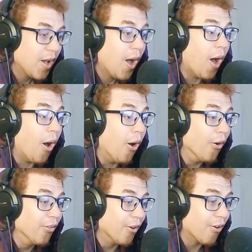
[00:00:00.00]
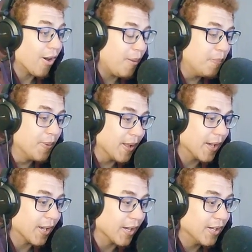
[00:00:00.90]
Oh, the
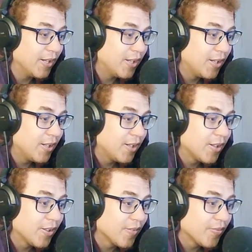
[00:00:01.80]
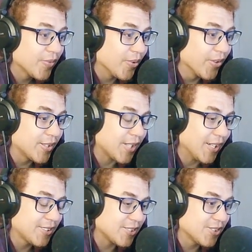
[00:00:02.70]
rumbling. All the
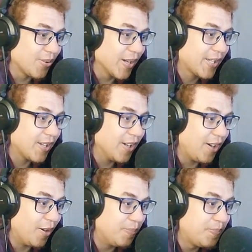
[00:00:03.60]
titans are waking up.